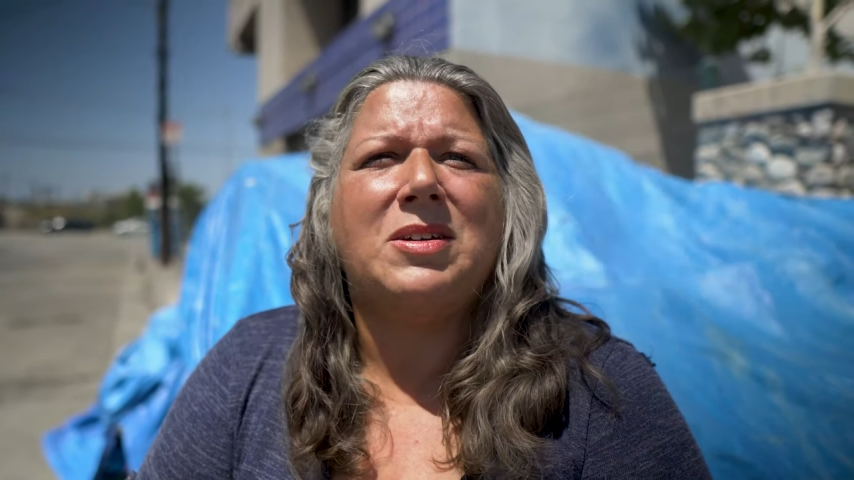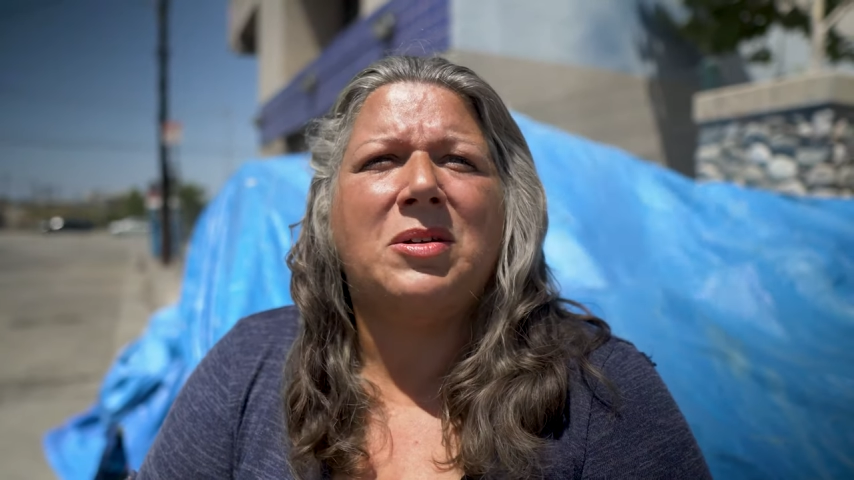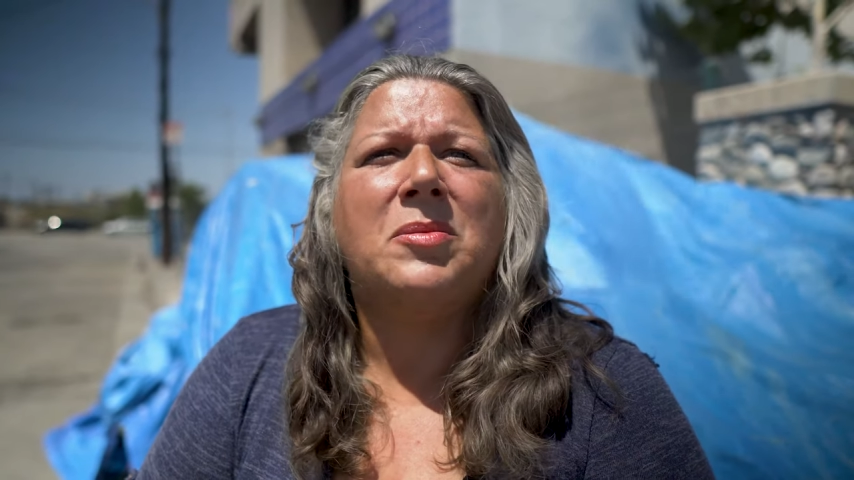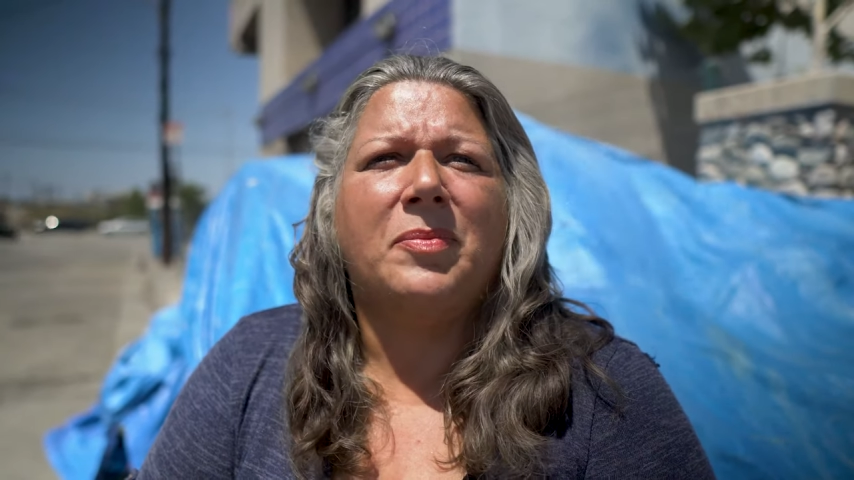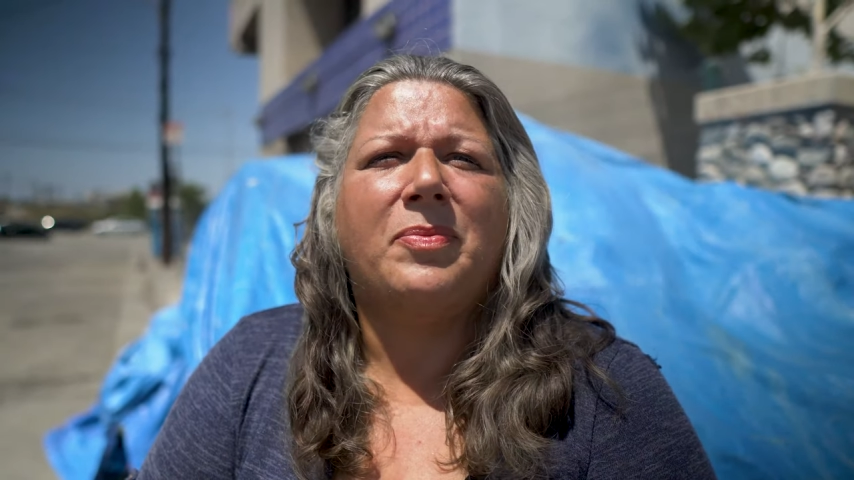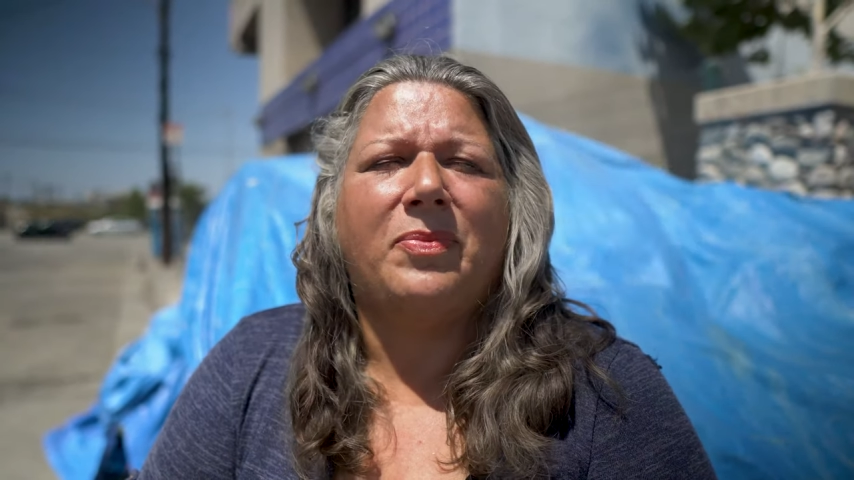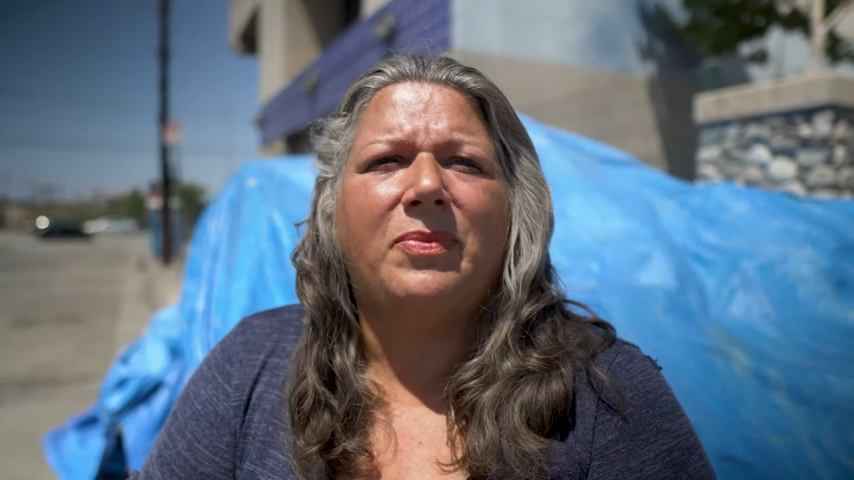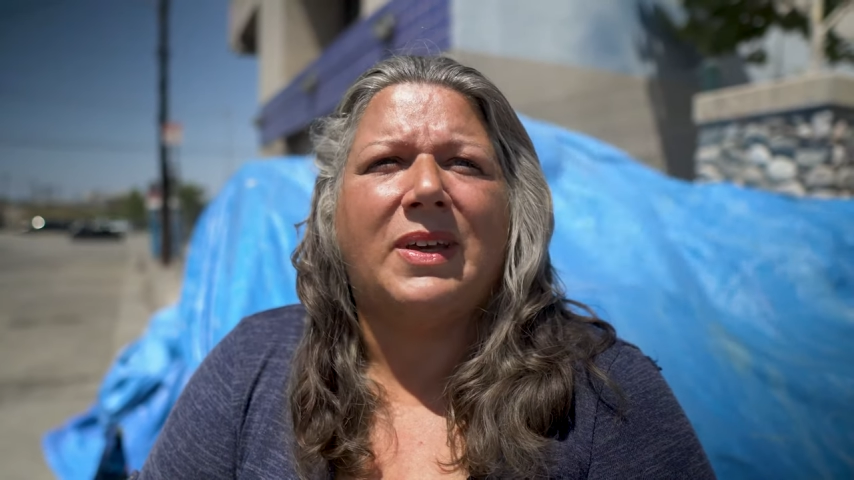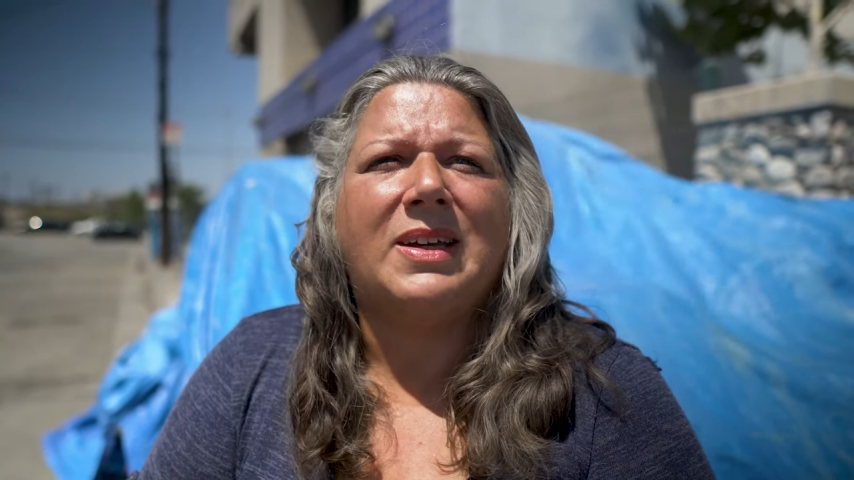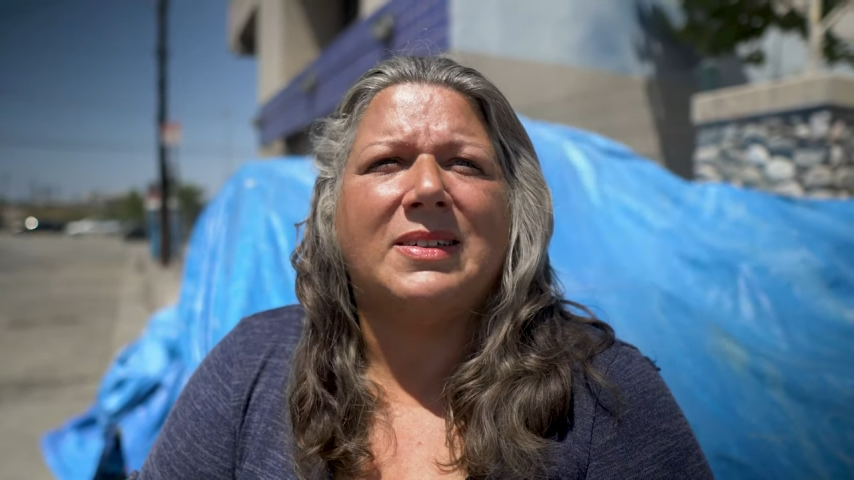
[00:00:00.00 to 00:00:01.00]

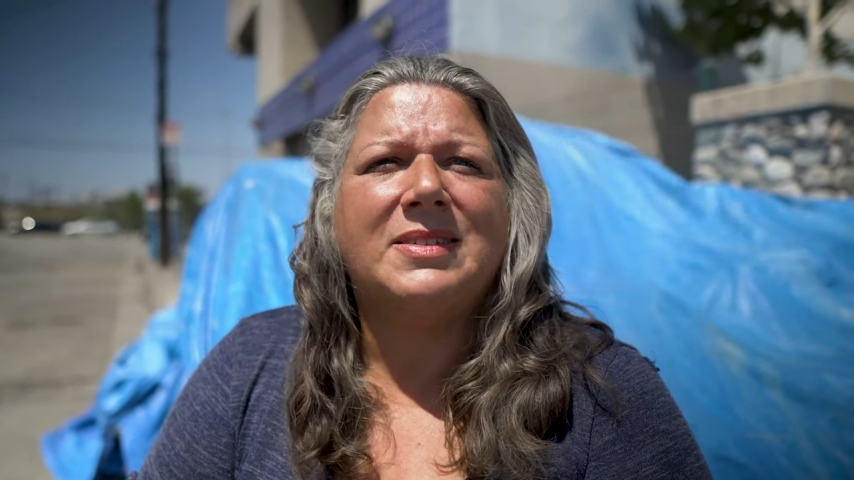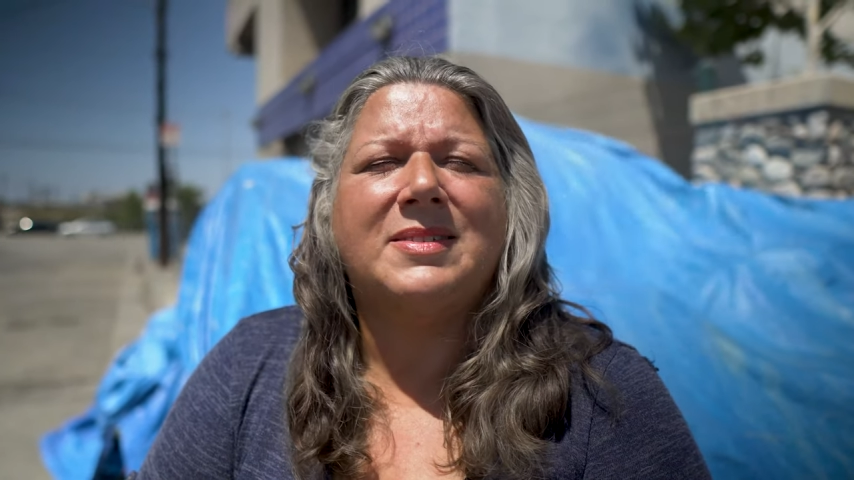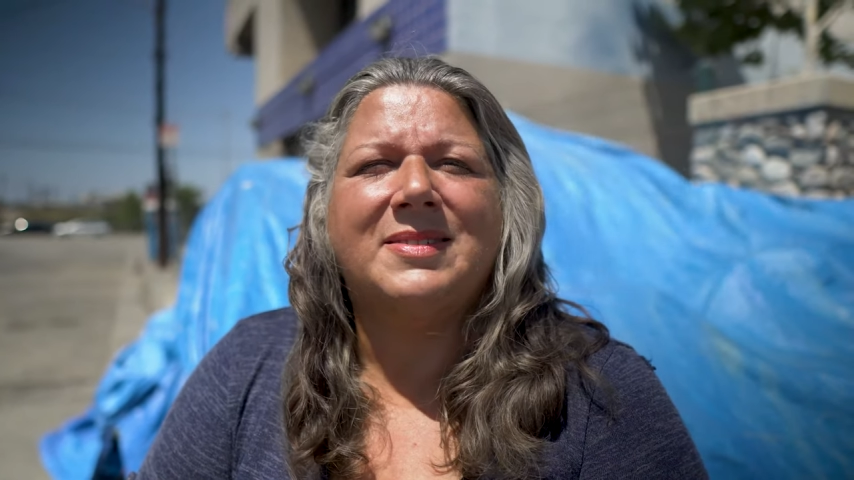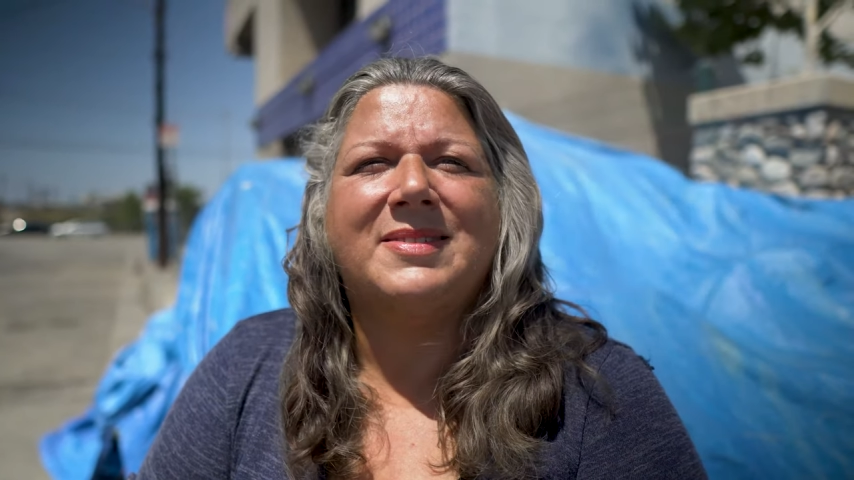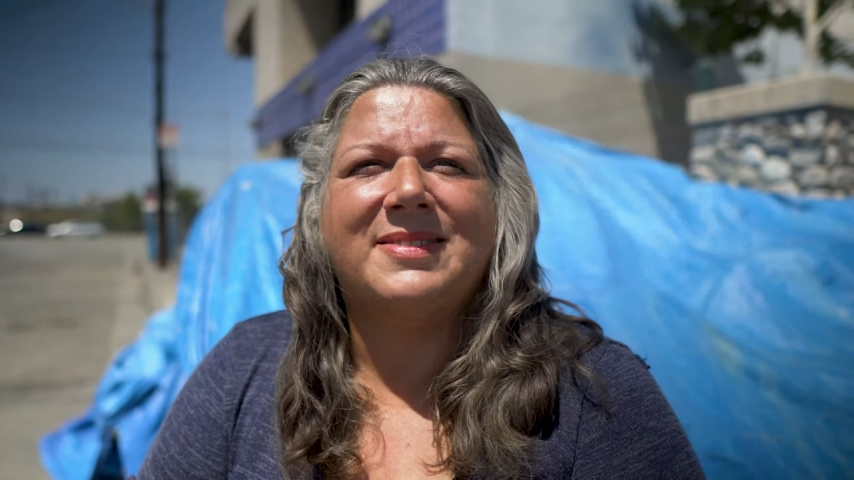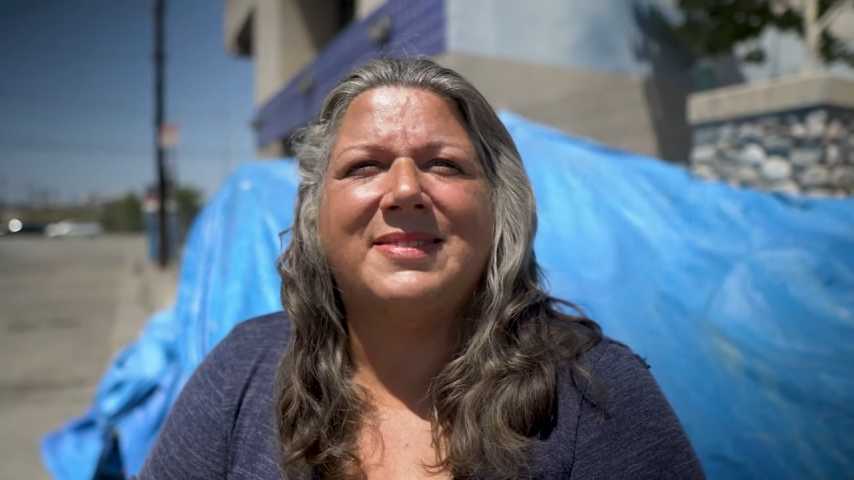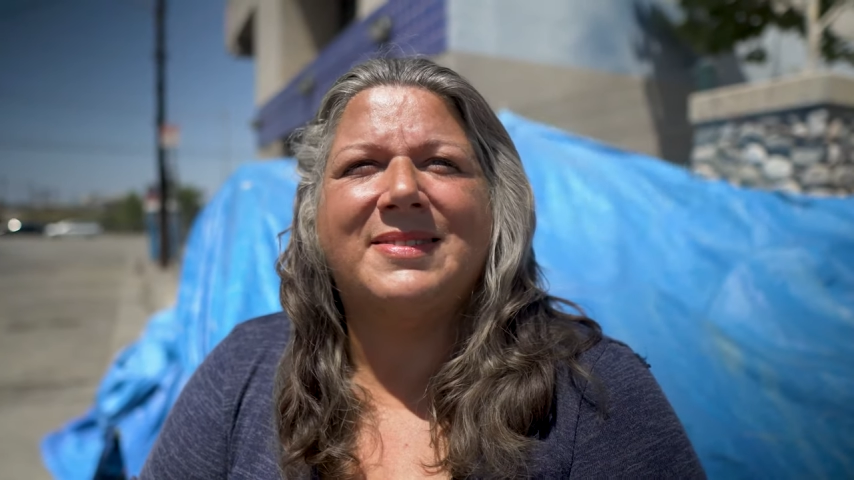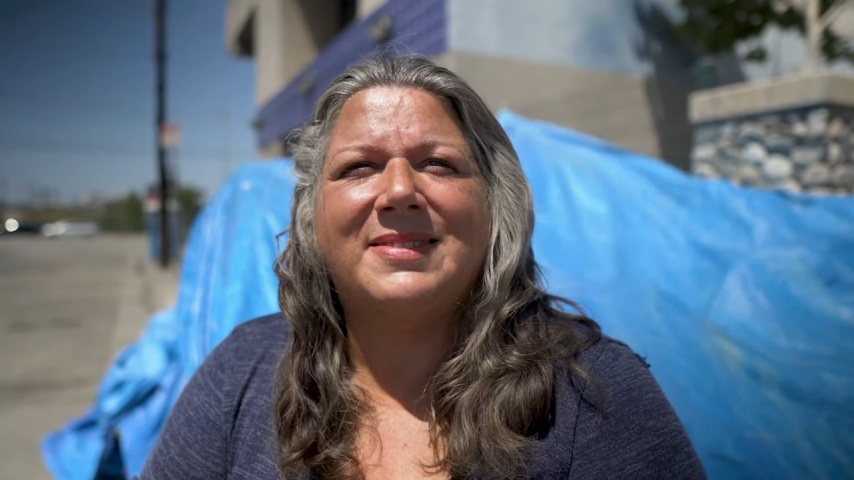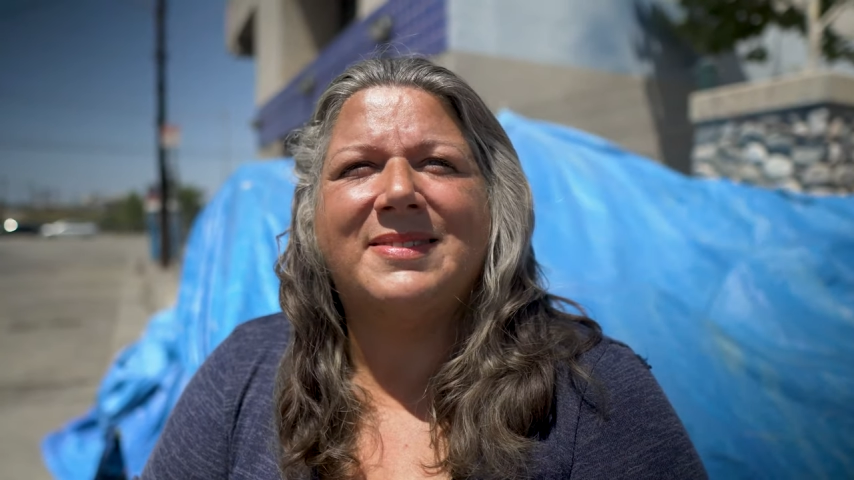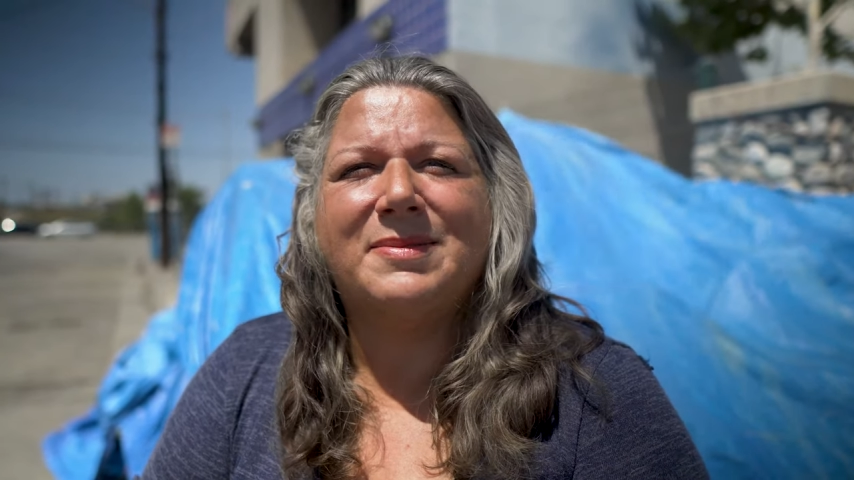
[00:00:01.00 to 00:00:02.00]

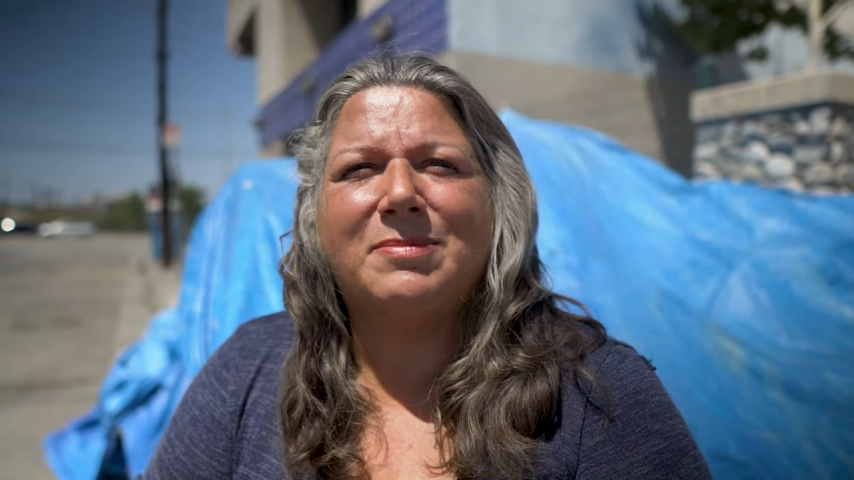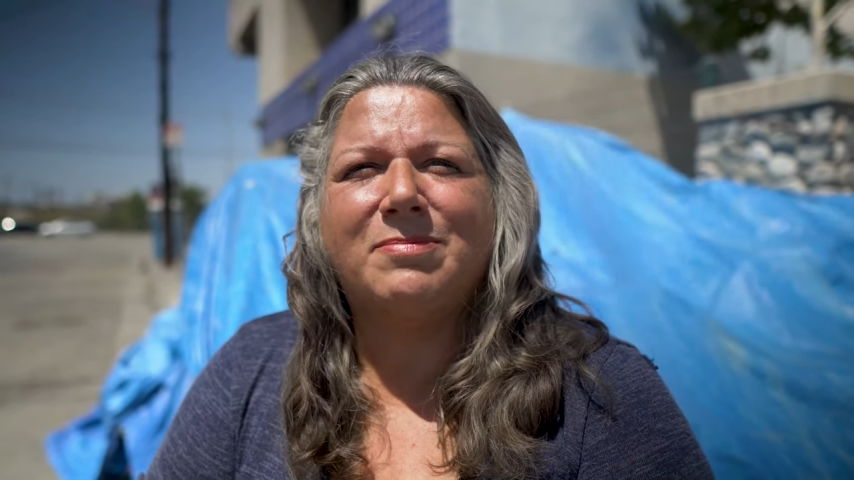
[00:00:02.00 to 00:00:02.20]
Yeah.